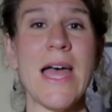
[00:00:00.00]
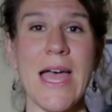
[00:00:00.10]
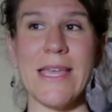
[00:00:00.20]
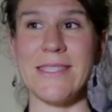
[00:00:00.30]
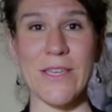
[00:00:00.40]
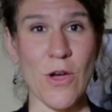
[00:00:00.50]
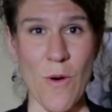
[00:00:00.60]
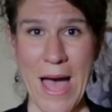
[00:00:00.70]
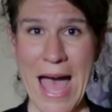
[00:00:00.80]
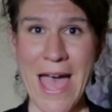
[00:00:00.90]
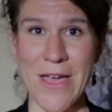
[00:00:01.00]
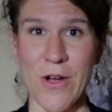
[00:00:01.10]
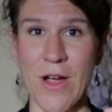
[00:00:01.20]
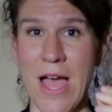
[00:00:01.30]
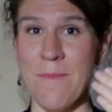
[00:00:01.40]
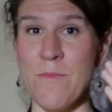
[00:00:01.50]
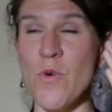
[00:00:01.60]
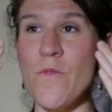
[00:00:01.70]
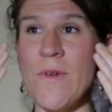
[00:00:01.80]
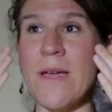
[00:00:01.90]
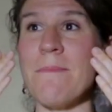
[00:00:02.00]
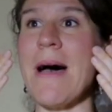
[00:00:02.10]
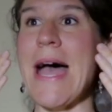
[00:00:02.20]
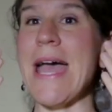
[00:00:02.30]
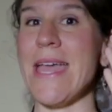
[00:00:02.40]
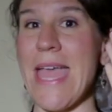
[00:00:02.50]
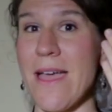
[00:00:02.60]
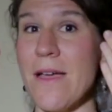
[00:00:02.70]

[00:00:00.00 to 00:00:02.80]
As I go higher, I'm moving my